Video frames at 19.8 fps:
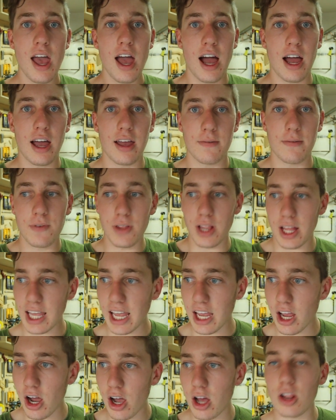I feel like
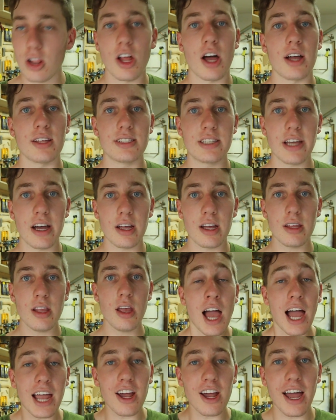I got a lot done.
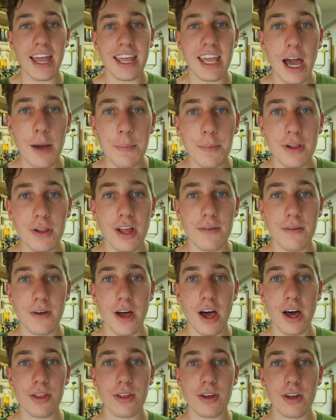I got a couple of
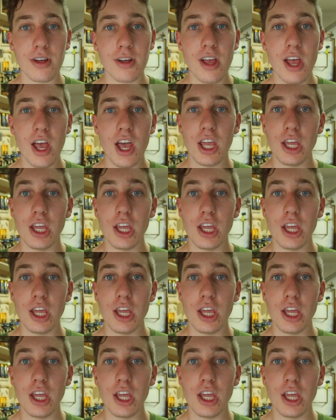other